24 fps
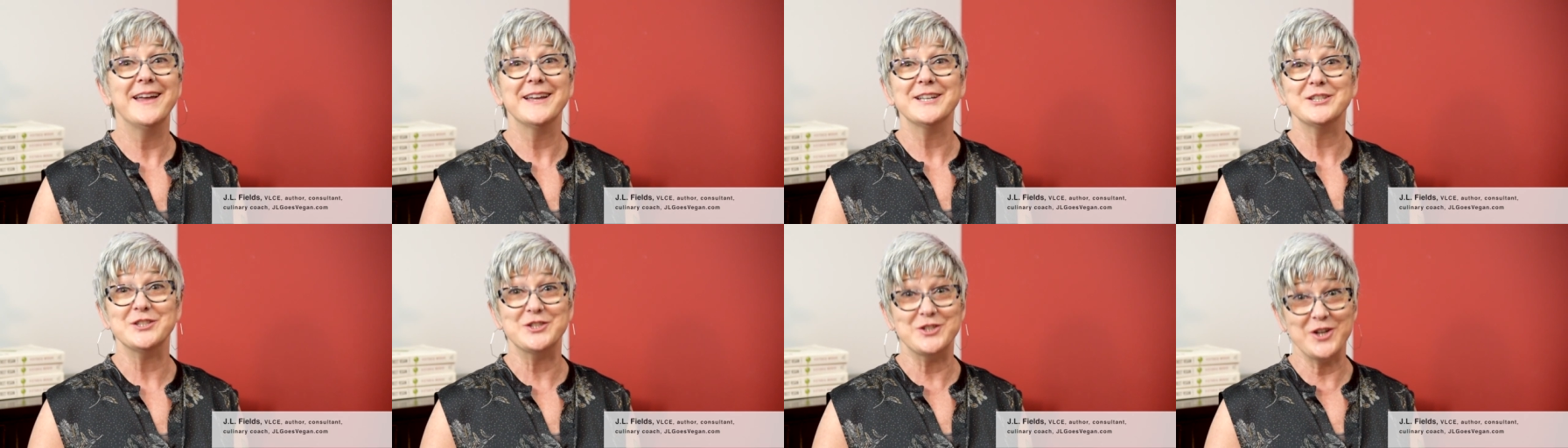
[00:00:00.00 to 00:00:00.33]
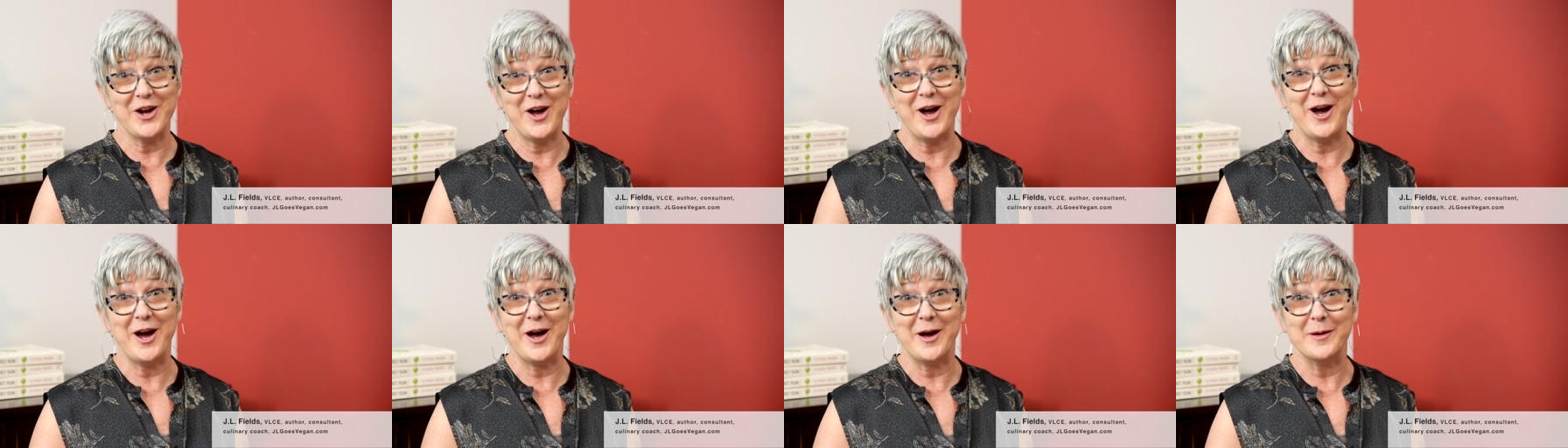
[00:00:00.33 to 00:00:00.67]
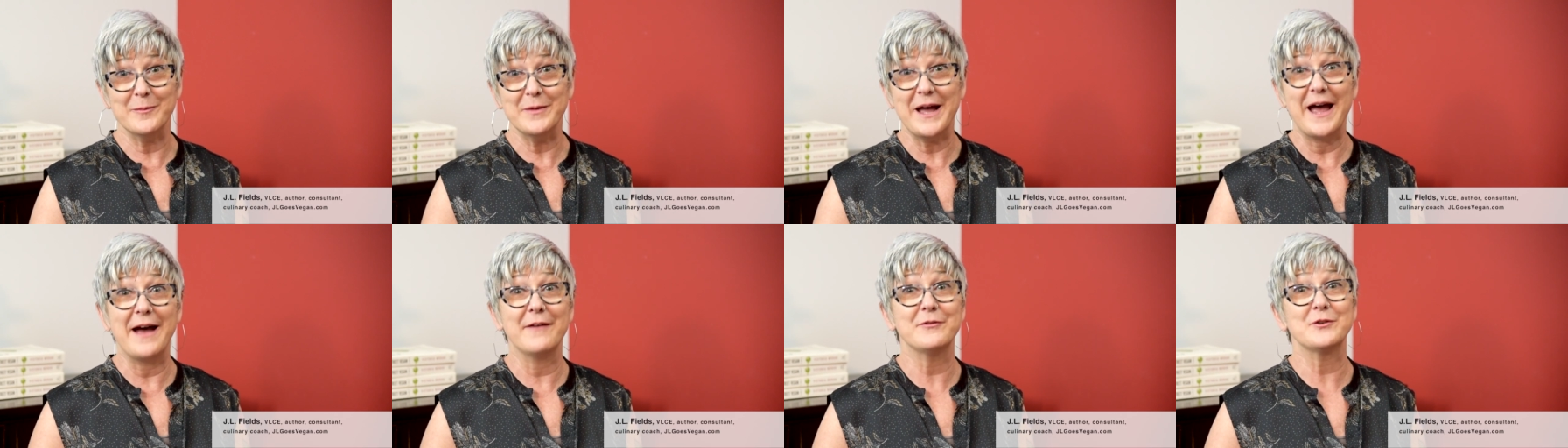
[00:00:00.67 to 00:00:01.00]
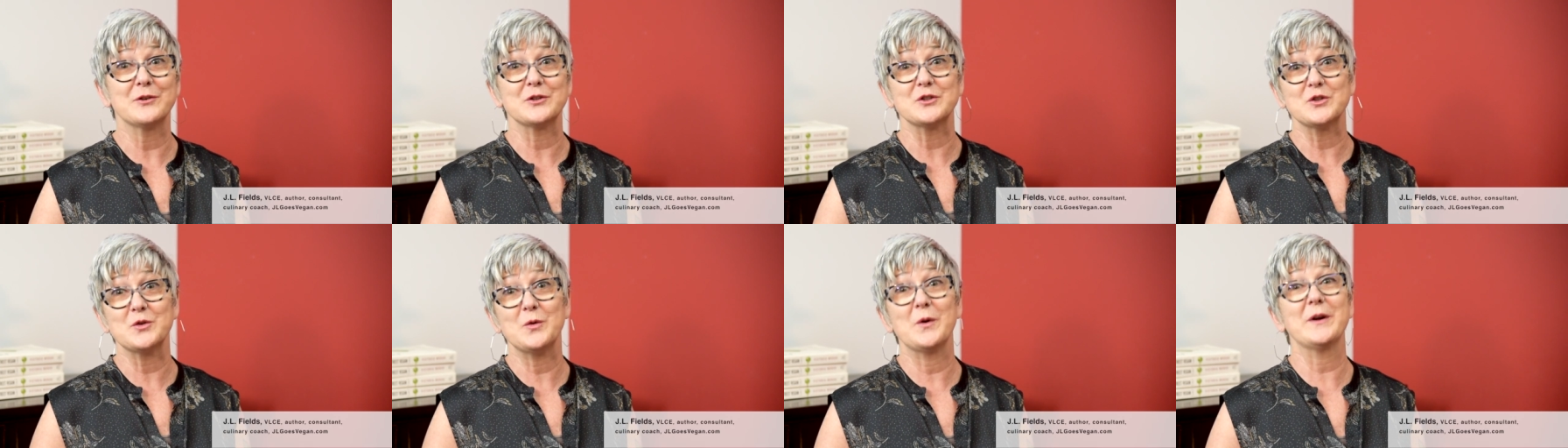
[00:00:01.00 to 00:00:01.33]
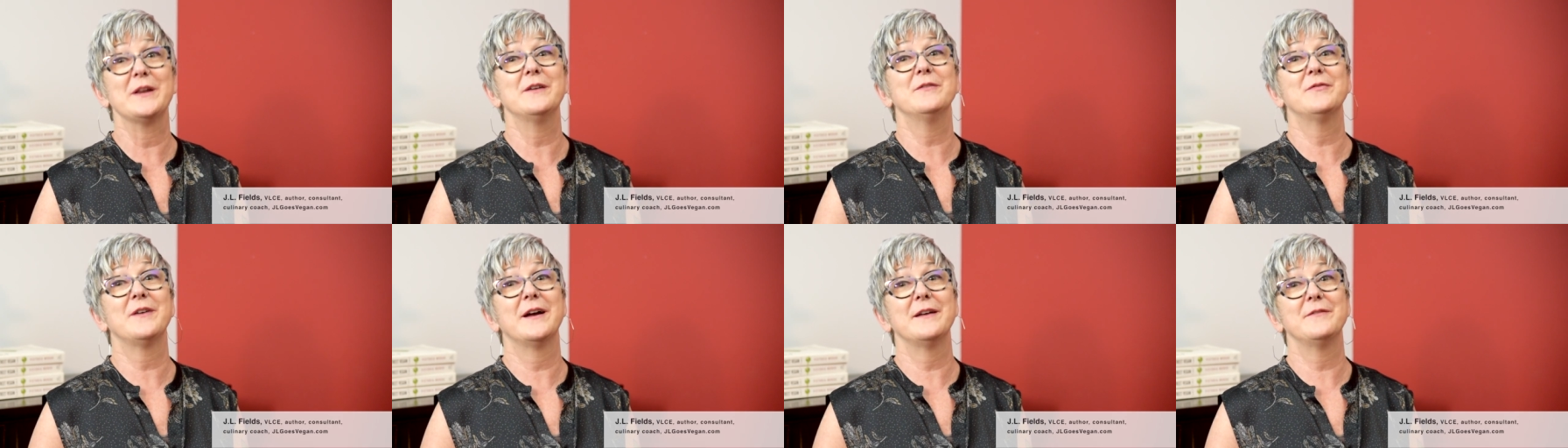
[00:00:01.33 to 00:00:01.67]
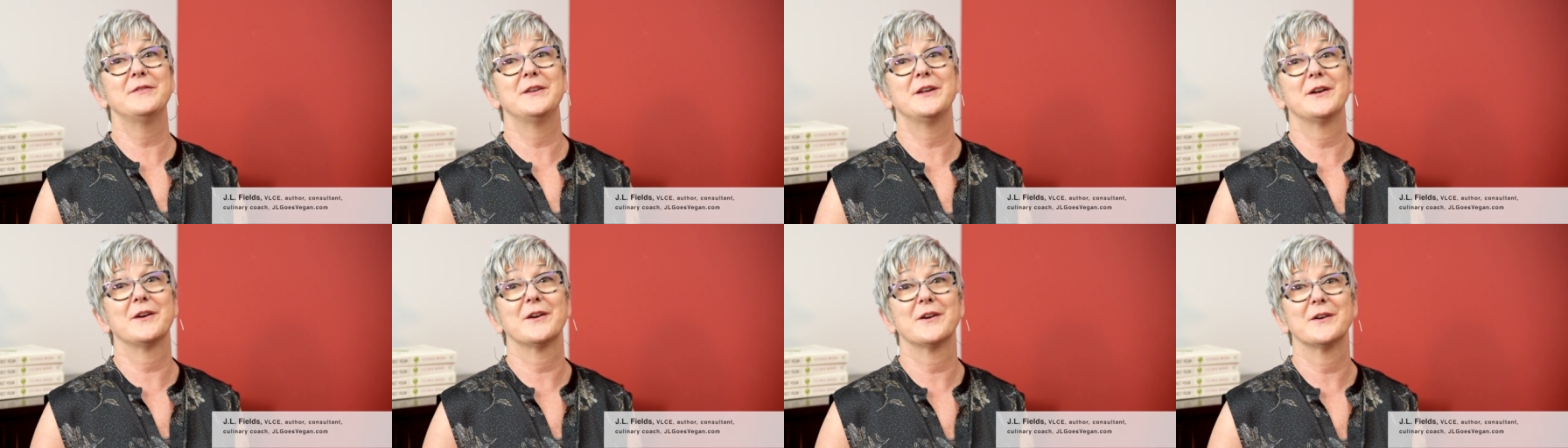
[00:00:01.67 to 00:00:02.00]
job after 25
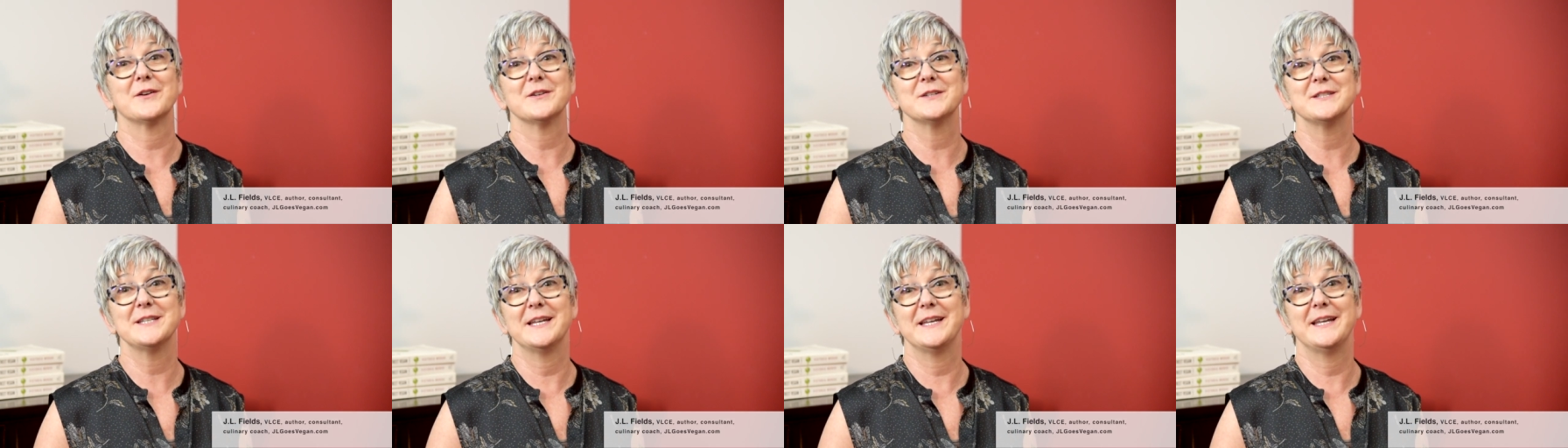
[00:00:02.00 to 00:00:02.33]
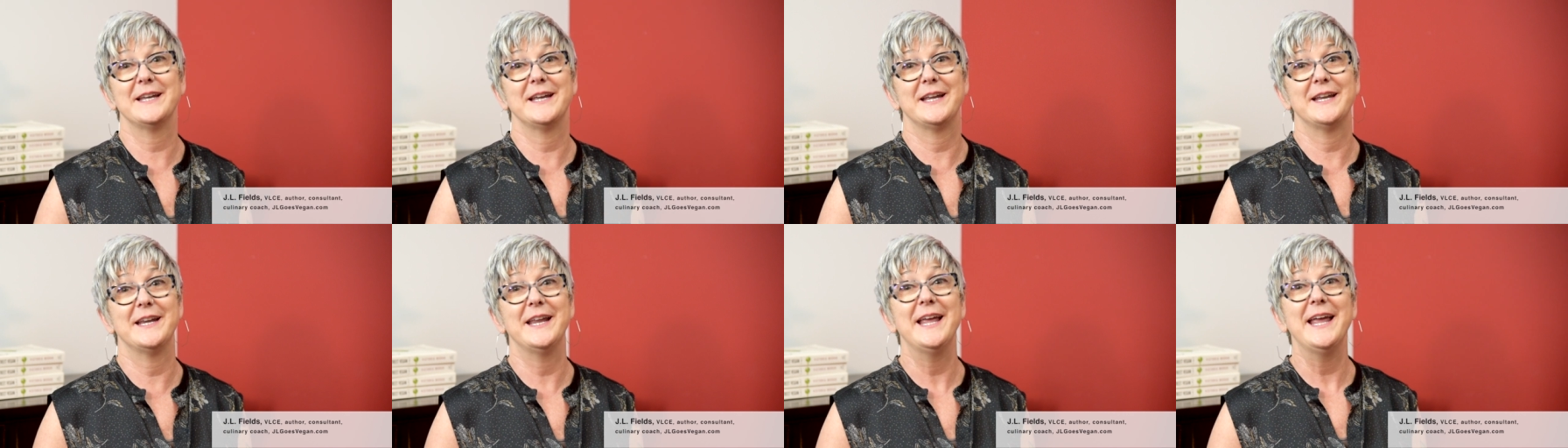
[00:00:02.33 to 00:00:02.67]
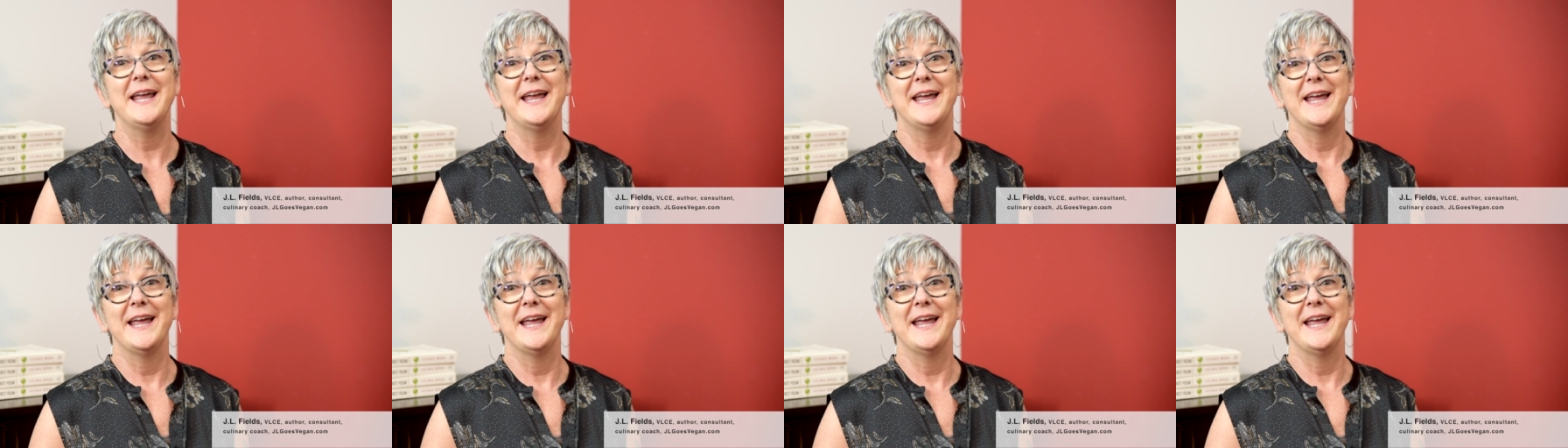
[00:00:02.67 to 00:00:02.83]
years in